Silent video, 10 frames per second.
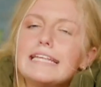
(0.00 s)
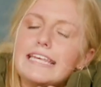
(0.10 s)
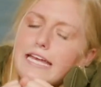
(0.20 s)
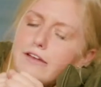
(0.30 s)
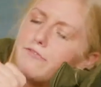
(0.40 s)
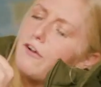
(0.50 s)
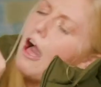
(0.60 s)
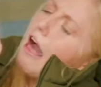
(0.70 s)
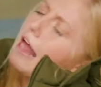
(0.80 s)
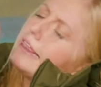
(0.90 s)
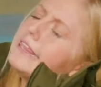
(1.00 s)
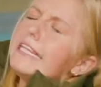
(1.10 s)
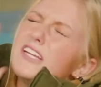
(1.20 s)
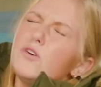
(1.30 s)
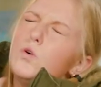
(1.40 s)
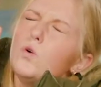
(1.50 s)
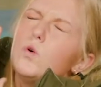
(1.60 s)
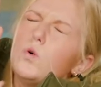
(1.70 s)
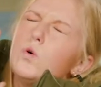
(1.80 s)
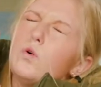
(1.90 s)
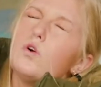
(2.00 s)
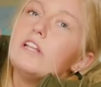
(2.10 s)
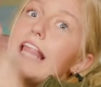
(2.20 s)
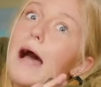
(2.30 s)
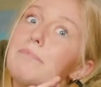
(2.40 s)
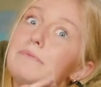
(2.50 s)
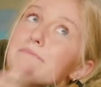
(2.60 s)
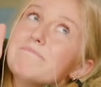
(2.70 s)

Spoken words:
Give a little clap.